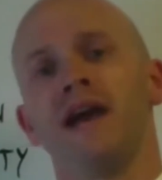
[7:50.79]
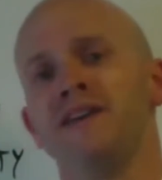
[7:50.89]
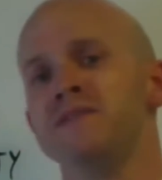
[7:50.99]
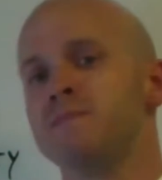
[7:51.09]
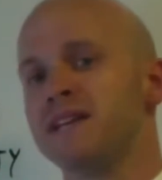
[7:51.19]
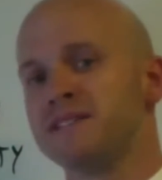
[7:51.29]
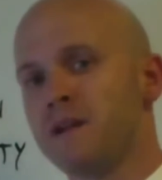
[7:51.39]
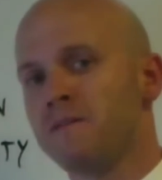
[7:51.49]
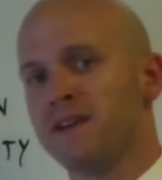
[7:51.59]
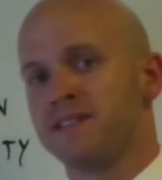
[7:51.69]
I use
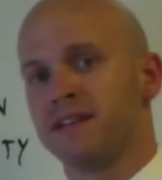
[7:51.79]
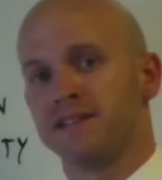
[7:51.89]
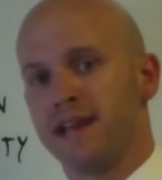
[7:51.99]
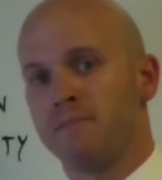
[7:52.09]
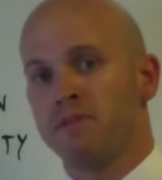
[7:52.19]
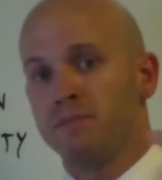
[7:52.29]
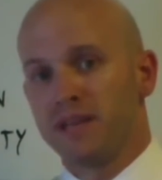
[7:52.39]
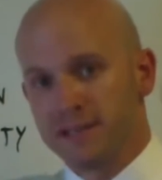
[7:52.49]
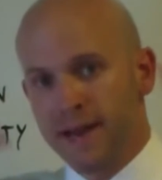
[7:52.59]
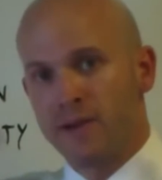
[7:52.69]
myself as an example
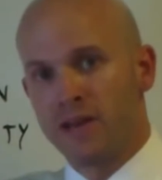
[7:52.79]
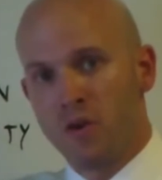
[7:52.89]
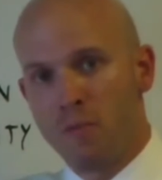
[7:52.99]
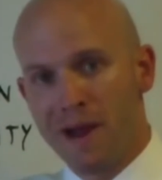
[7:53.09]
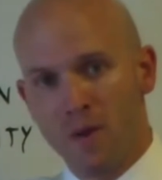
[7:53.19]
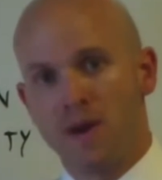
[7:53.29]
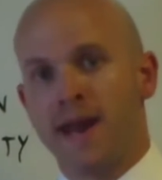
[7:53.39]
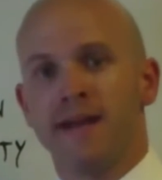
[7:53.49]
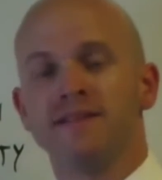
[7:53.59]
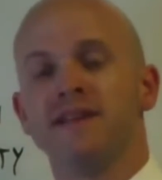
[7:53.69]
because I only know my own
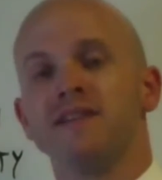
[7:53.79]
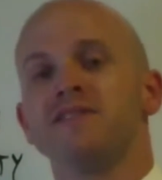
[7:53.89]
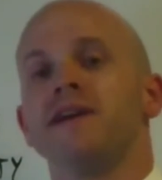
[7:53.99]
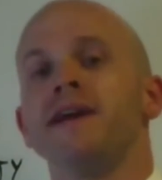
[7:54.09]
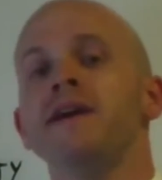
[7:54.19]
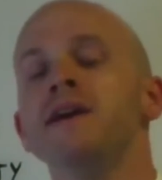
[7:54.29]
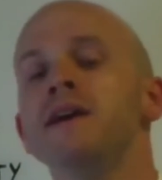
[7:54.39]
ancestry.